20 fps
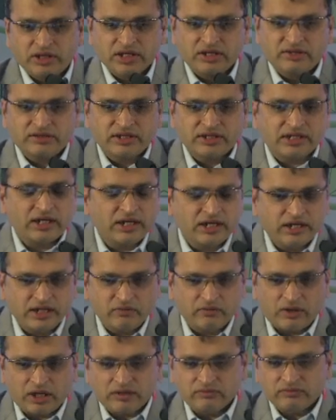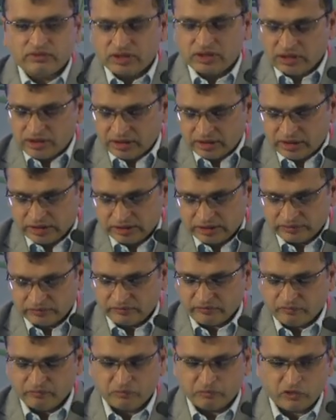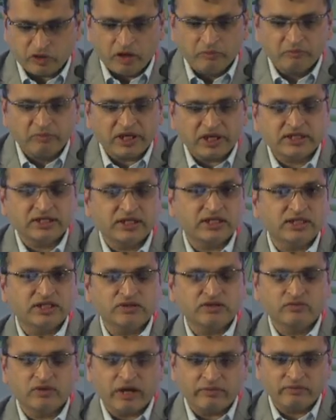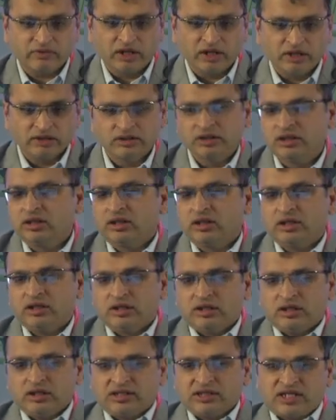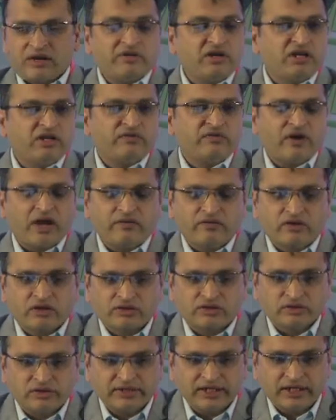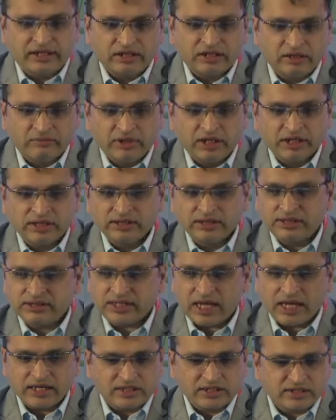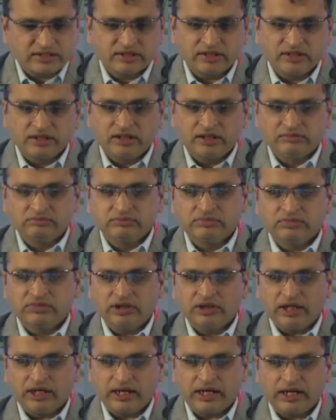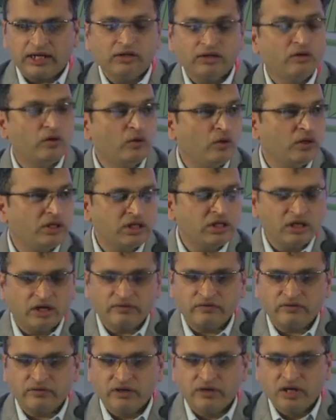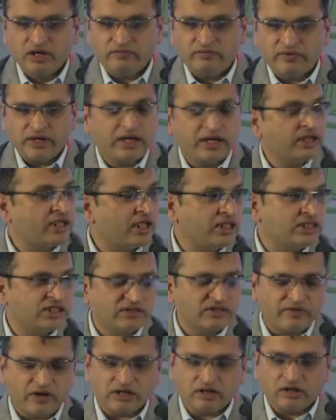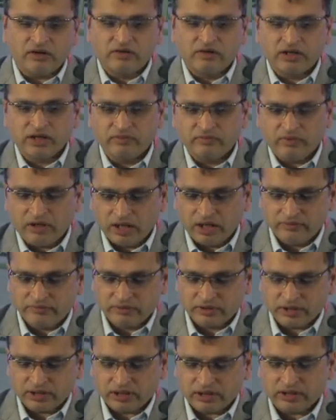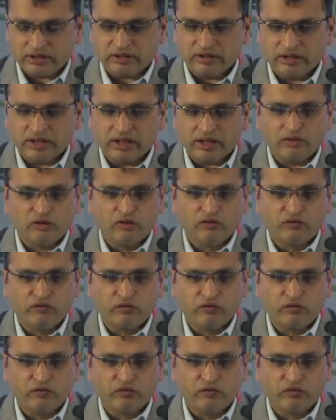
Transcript: recently. One of the complex cases we have done. 75 years old gentleman, sinus rhythm, had low EF, very calcified aortic valve, low flow,